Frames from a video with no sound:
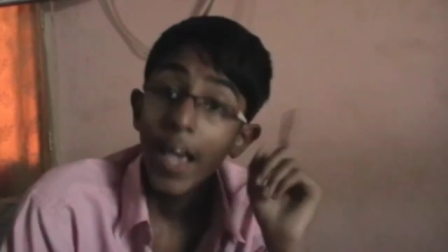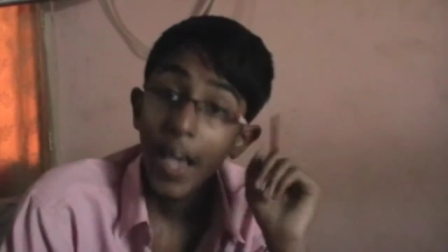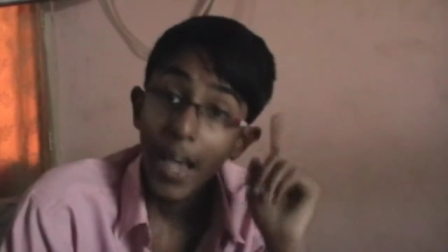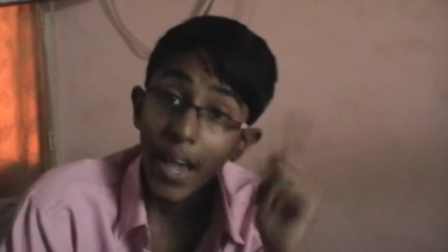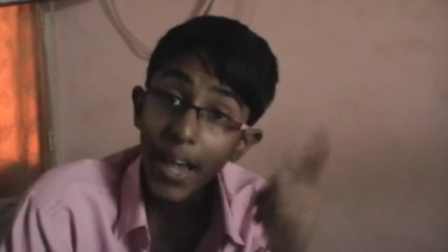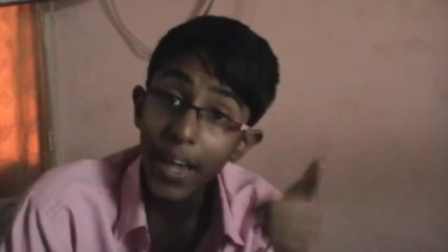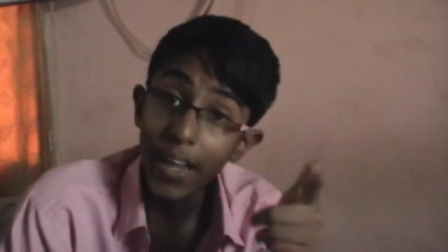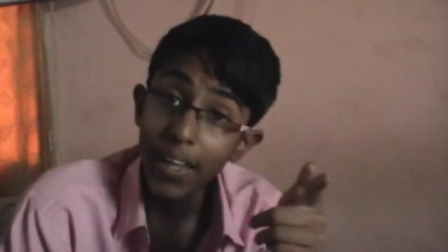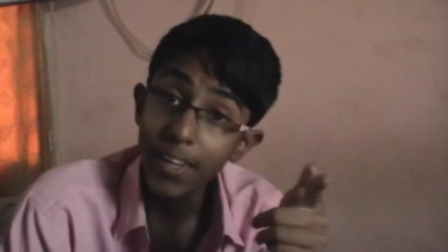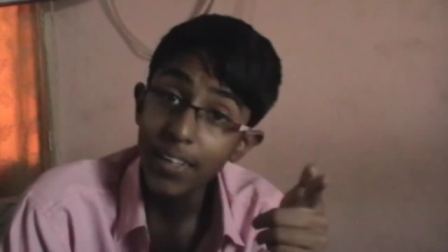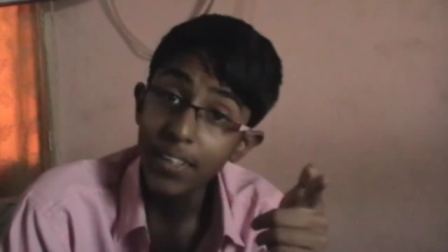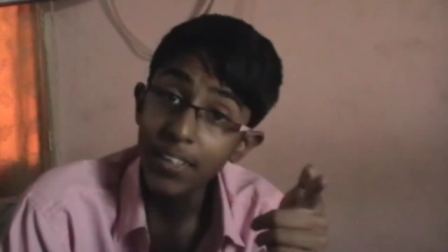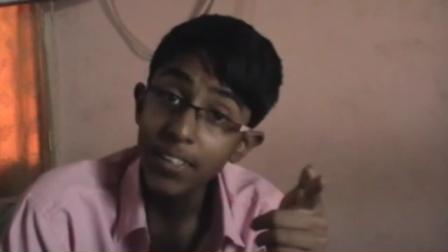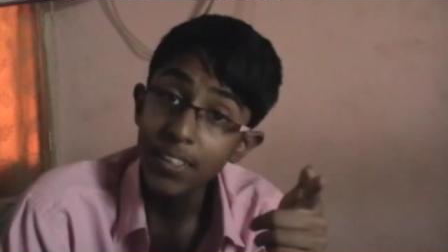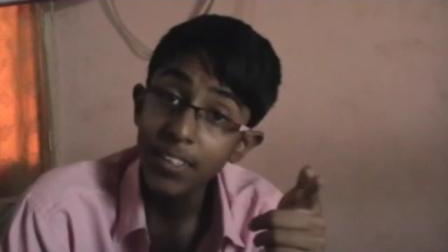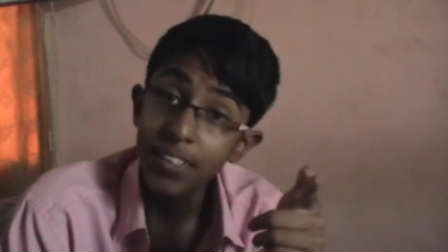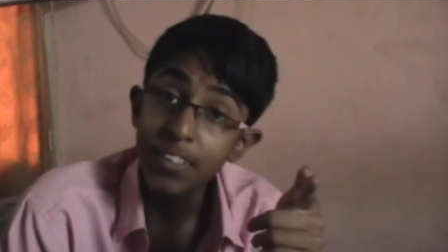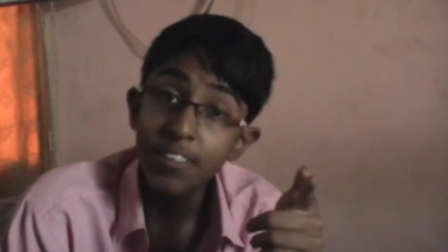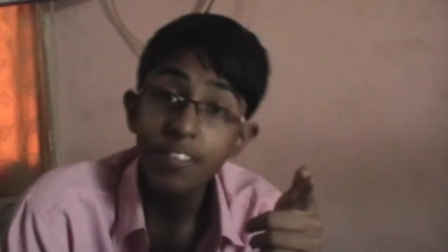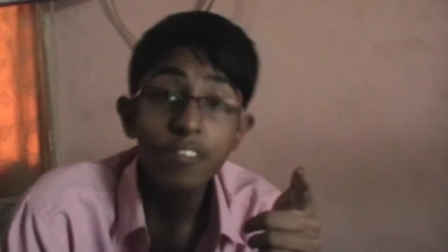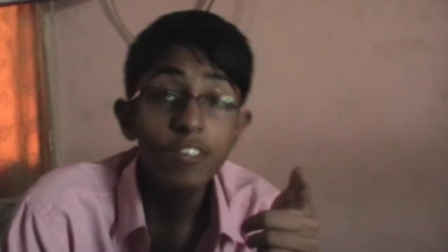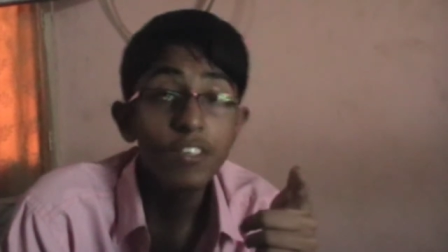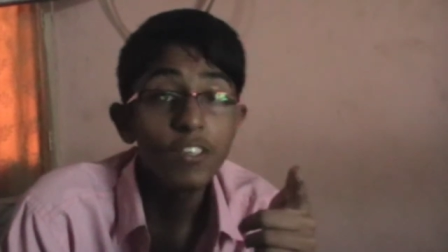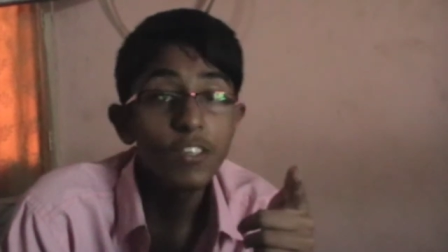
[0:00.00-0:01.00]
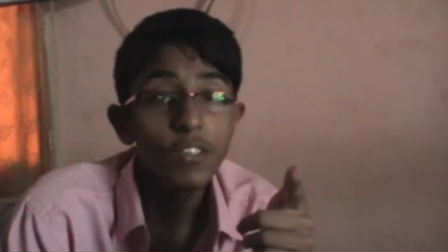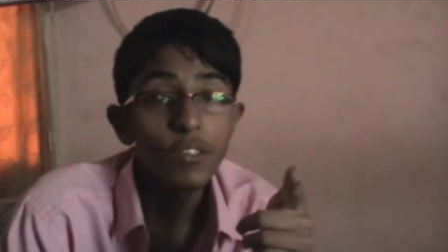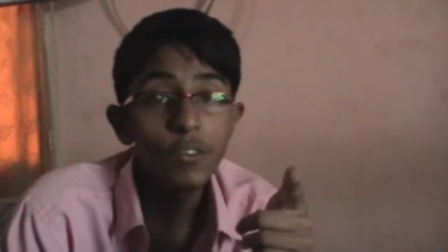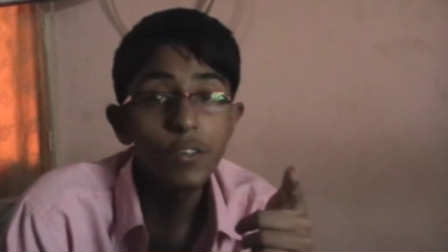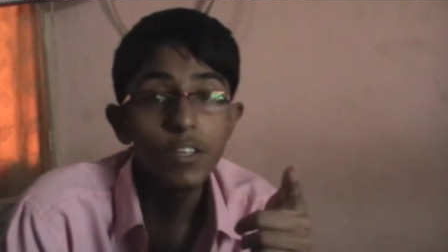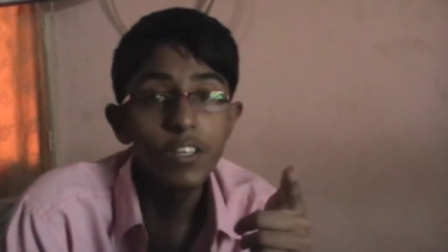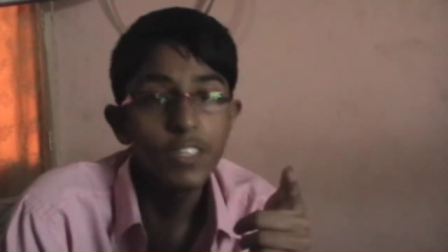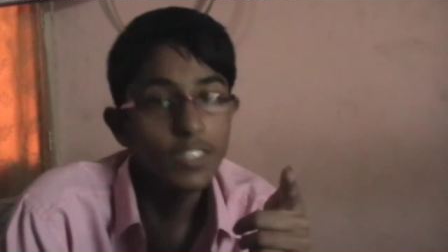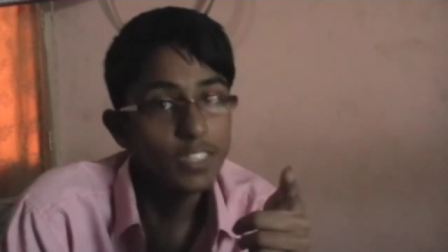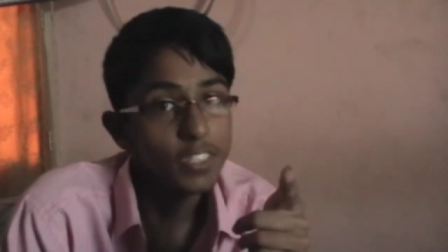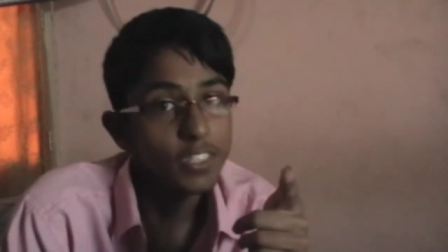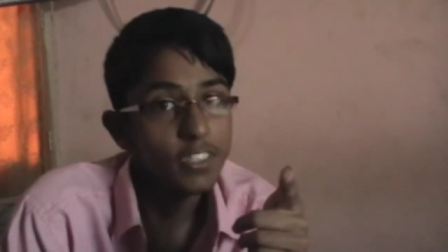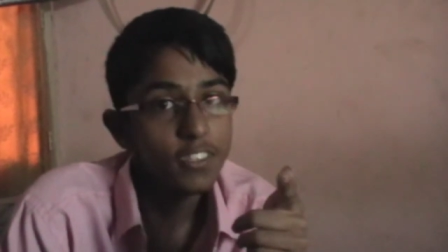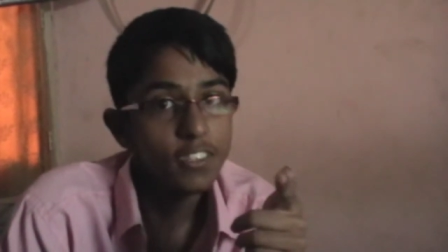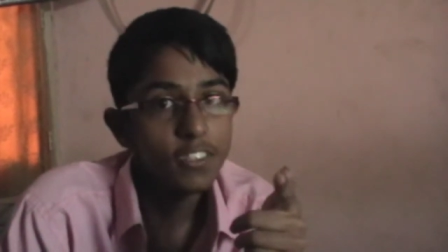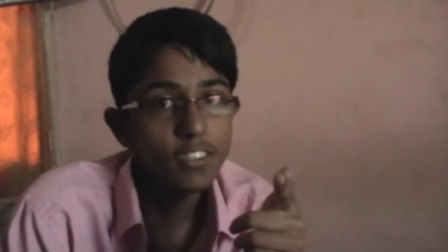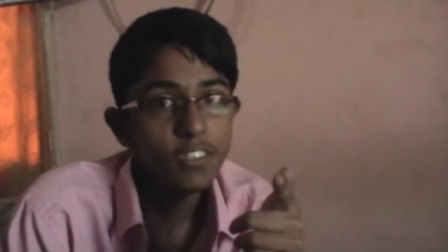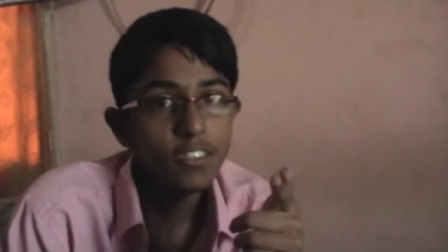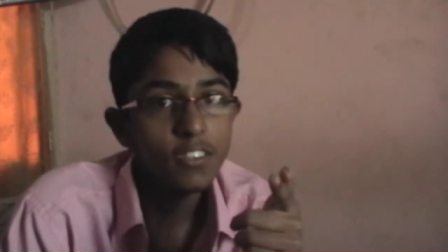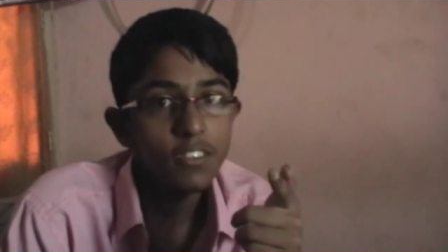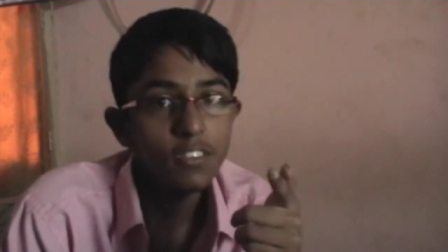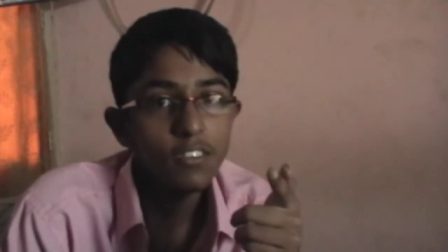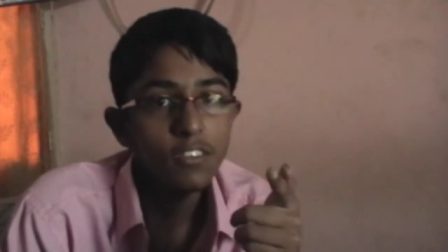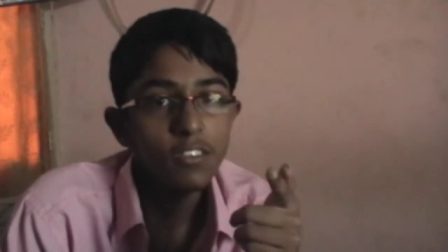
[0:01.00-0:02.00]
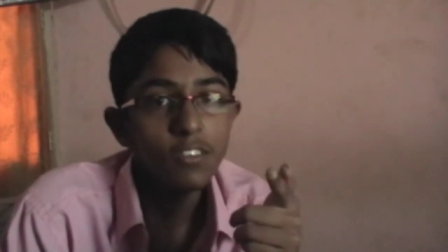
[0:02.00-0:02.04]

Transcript: And he's gonna do additional